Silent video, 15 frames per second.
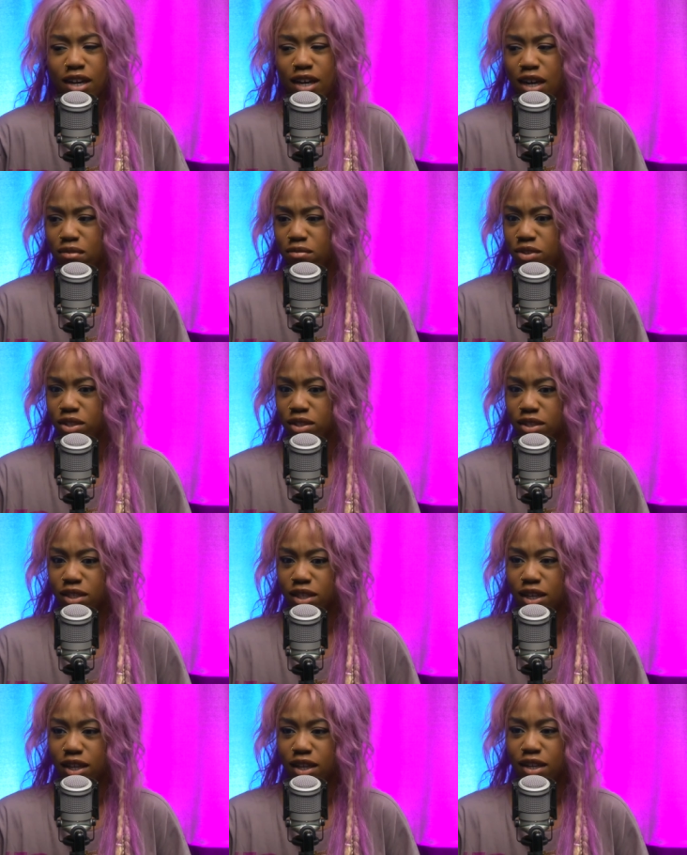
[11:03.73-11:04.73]
I'm just
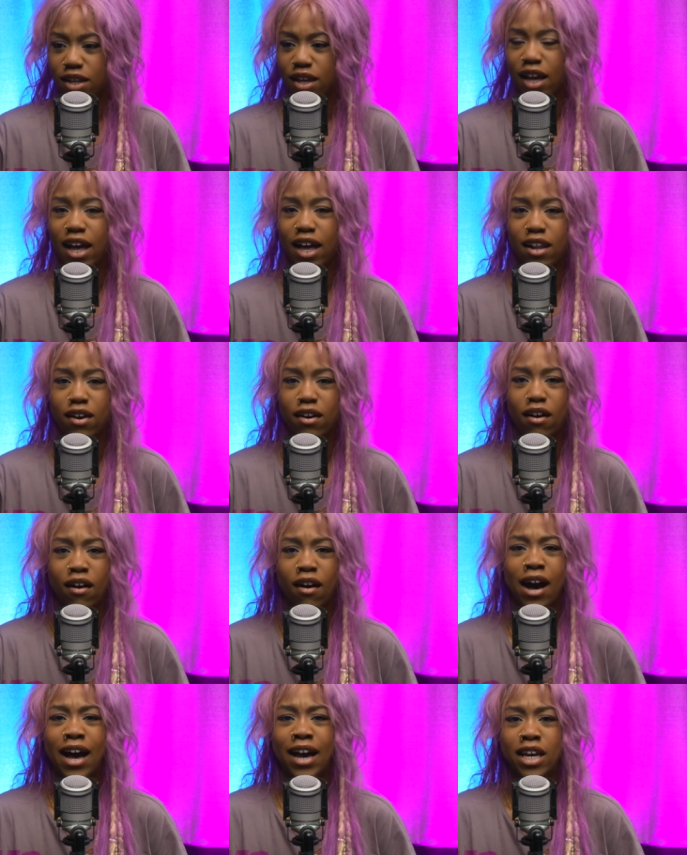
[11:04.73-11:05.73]
seeing hella
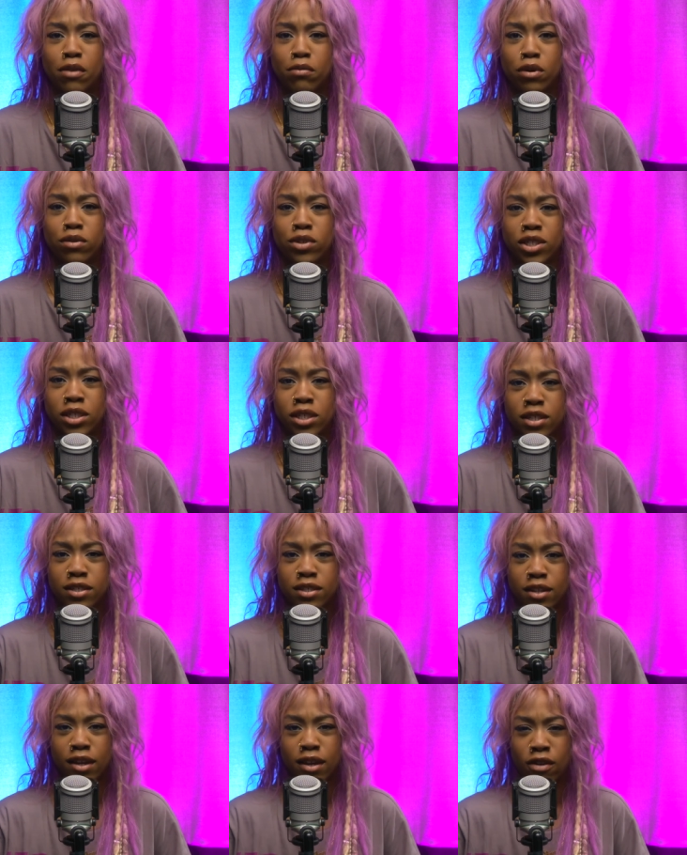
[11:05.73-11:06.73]
heart eye
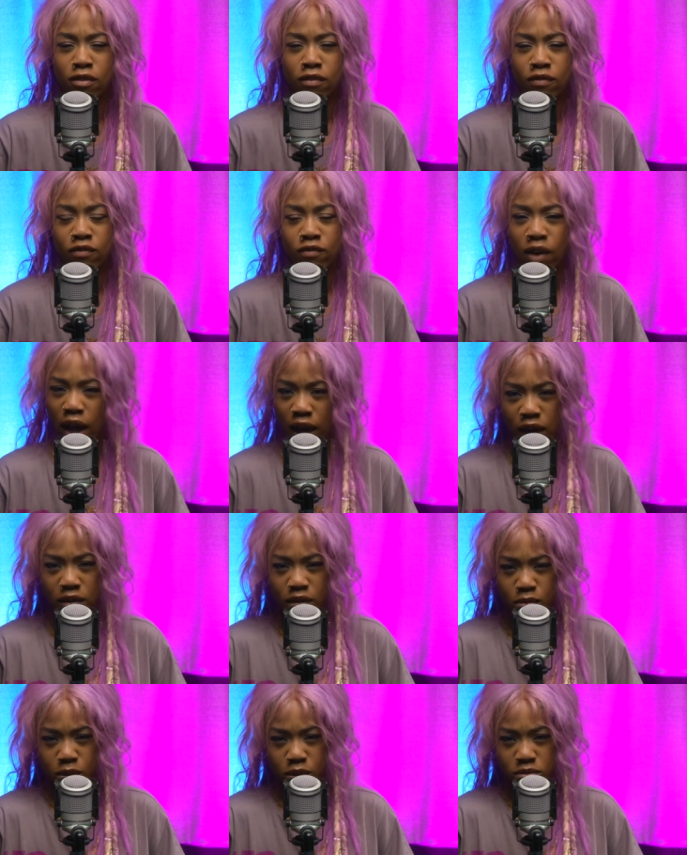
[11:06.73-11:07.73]
emojis,
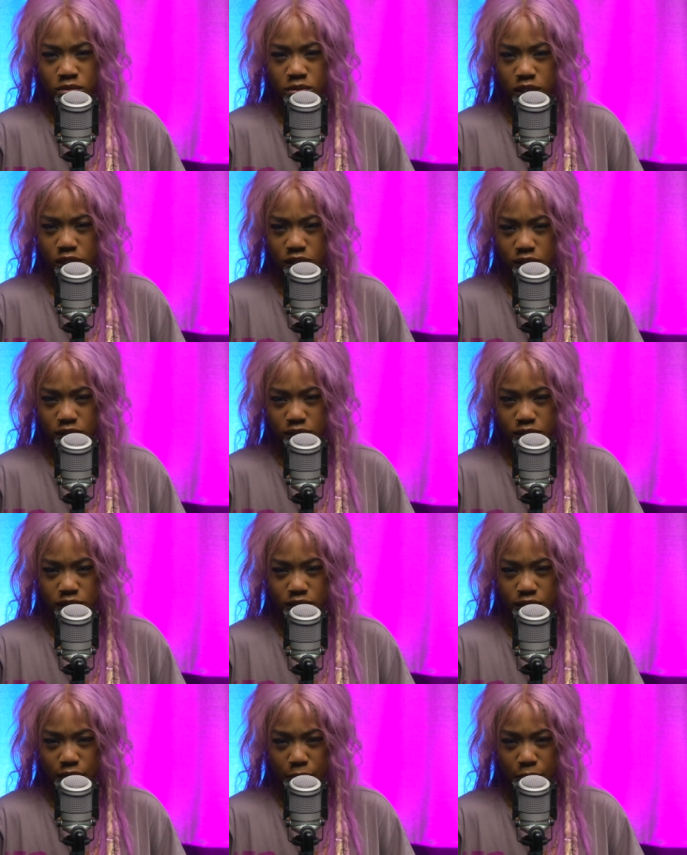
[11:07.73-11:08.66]
fire emojis,